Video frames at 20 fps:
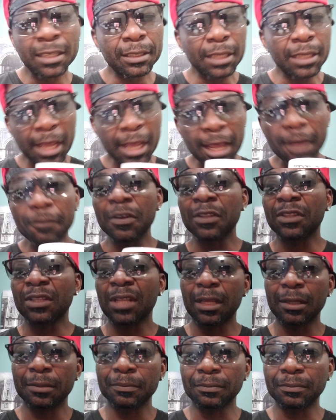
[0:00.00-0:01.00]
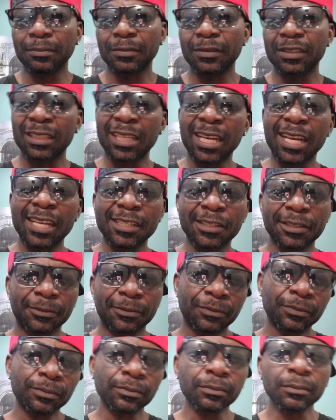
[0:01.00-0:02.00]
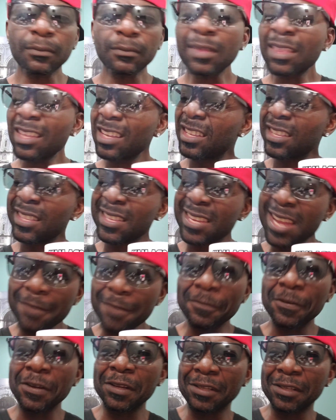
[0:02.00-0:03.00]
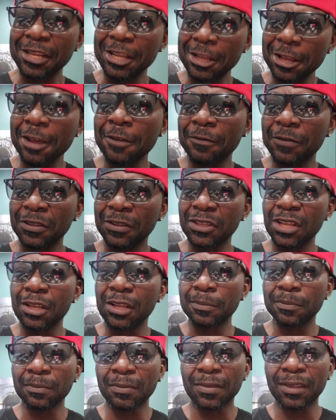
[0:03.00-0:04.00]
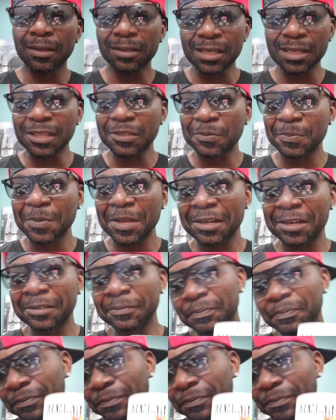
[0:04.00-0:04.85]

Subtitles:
Everything, guys, definitely everything tastes better